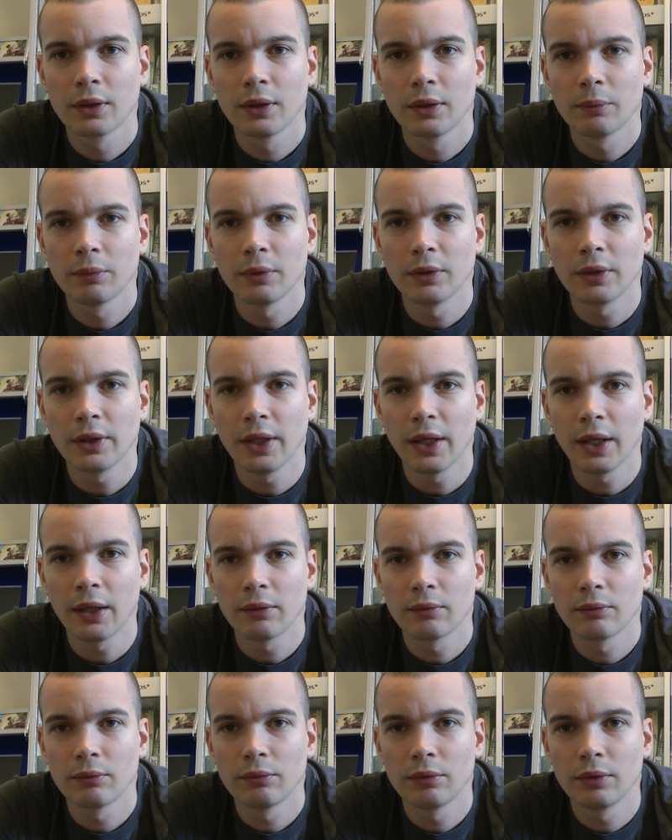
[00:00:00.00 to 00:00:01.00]
But yeah,
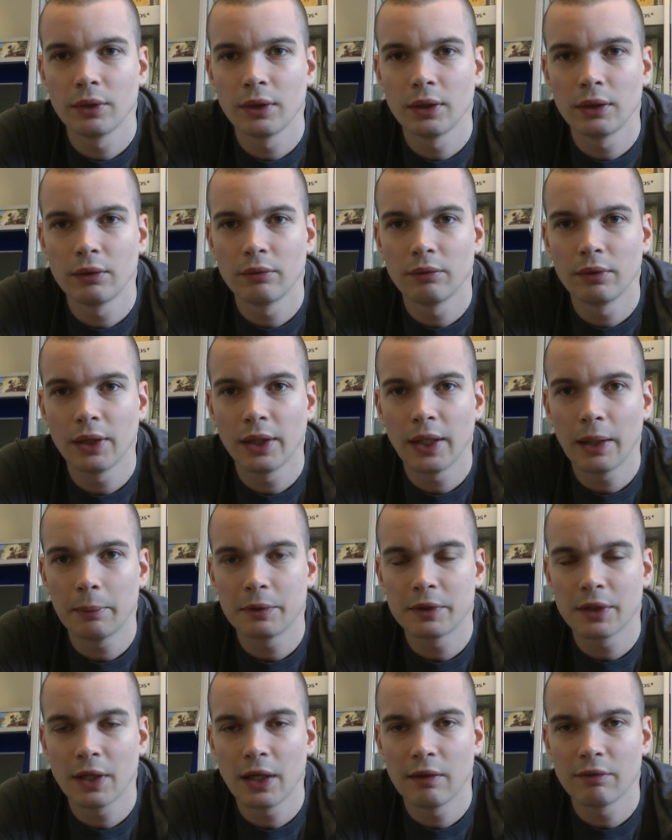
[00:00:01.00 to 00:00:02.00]
really happy
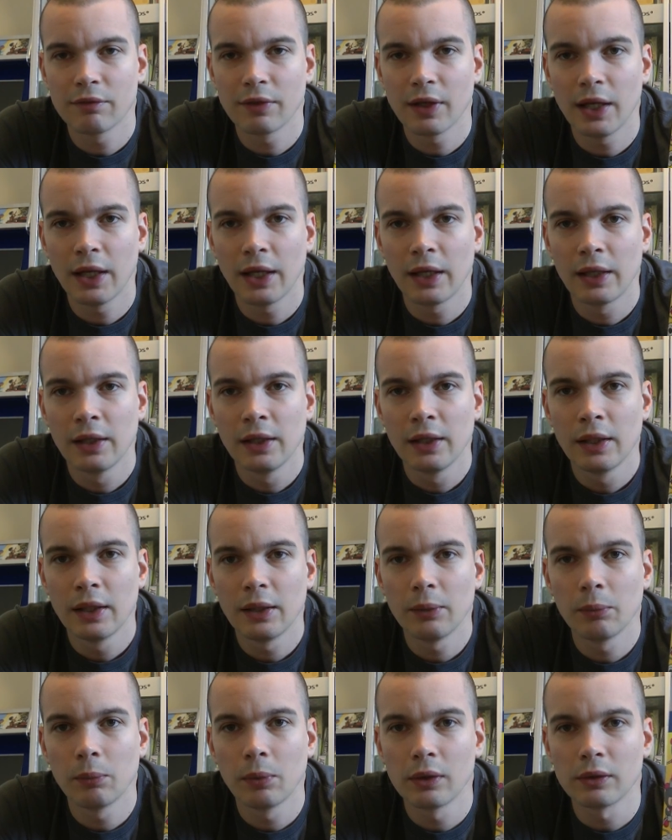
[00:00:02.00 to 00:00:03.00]
to have that.
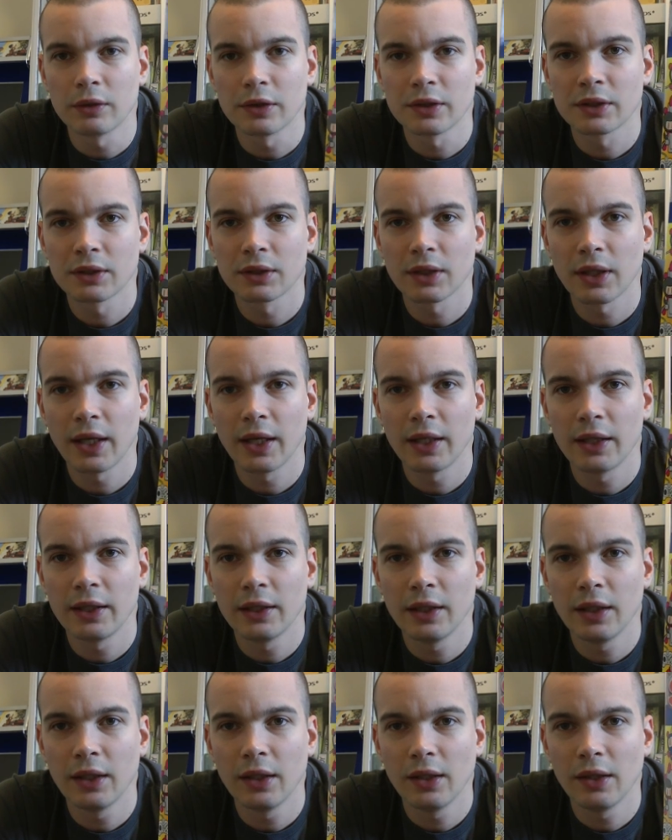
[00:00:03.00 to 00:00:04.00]
It won't stay
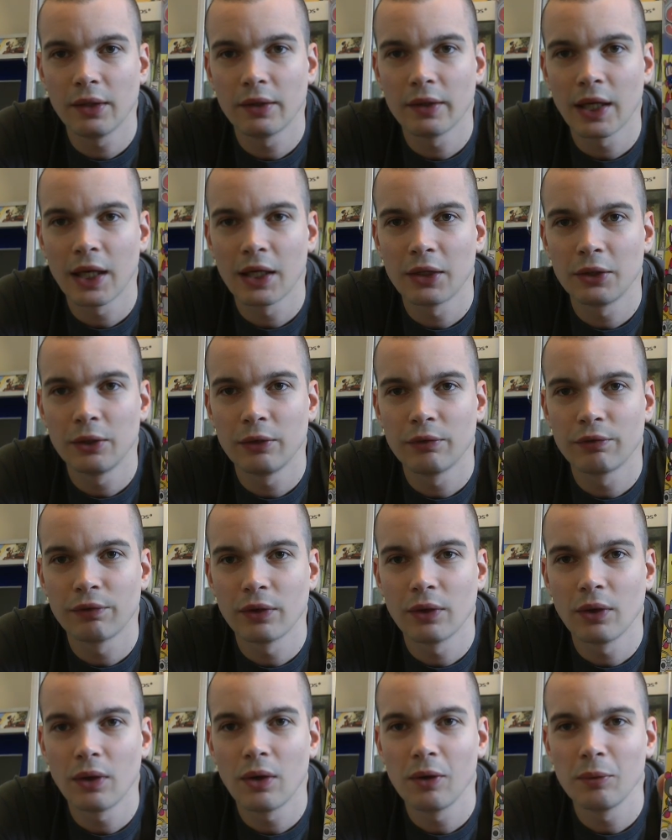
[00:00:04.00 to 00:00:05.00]
that new for
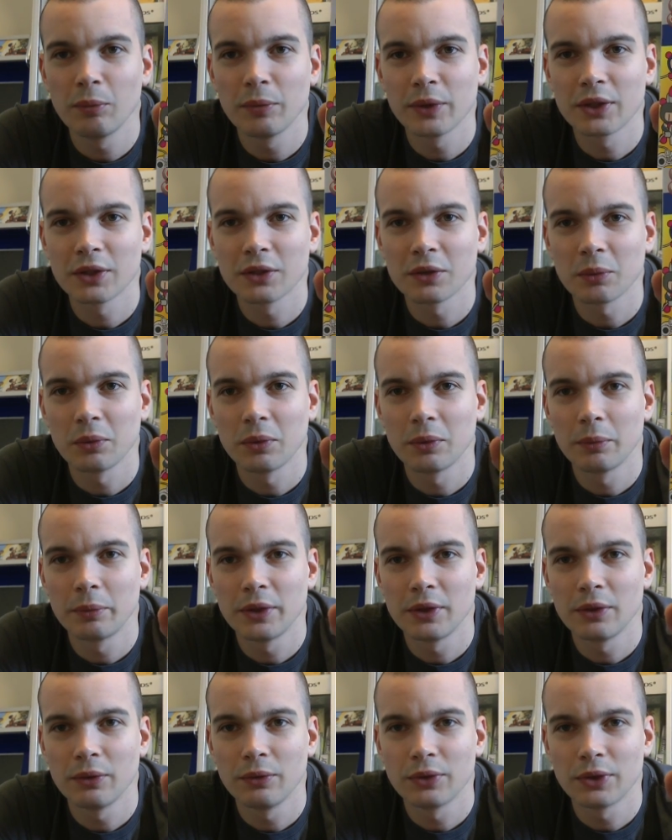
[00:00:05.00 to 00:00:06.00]
long because I will be
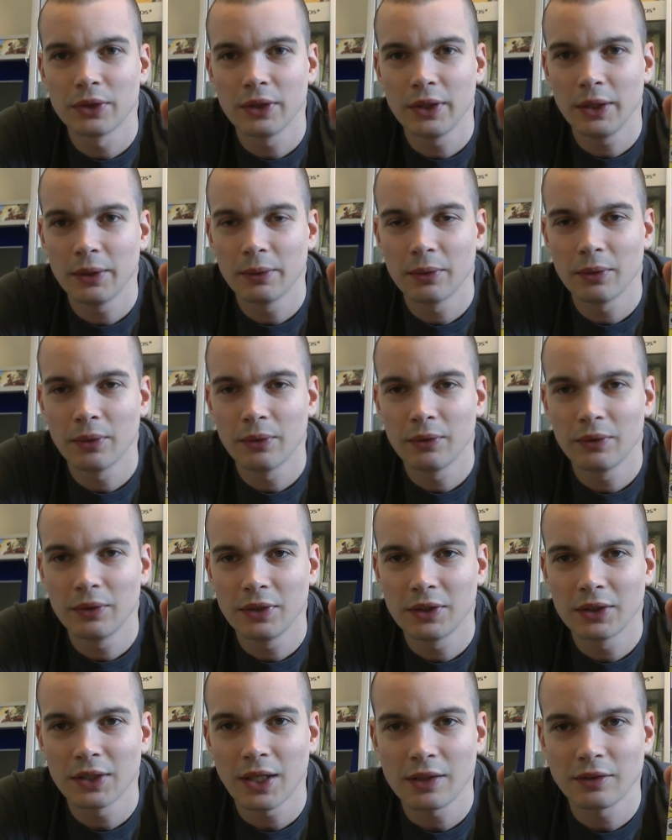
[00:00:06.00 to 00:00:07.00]
using it on the
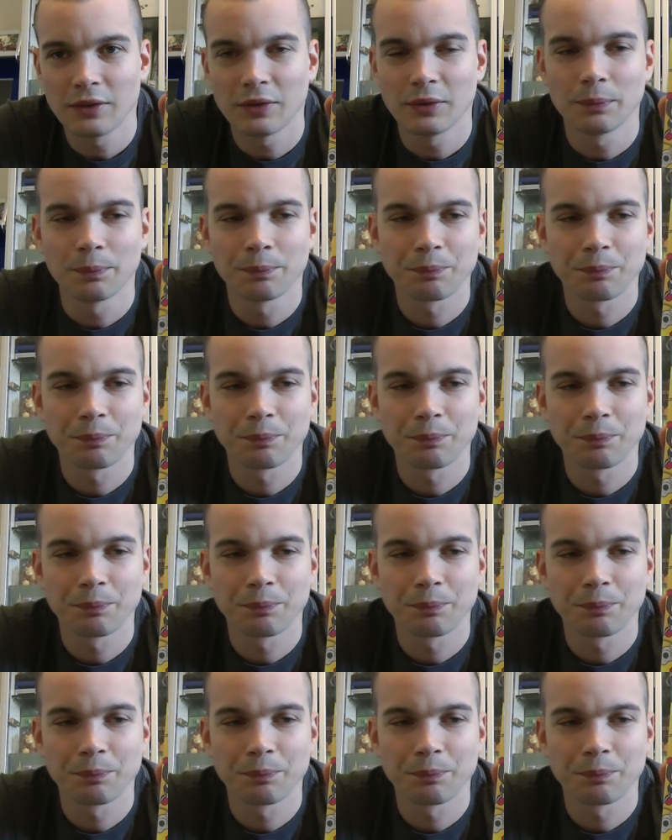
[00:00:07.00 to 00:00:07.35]
Saturn.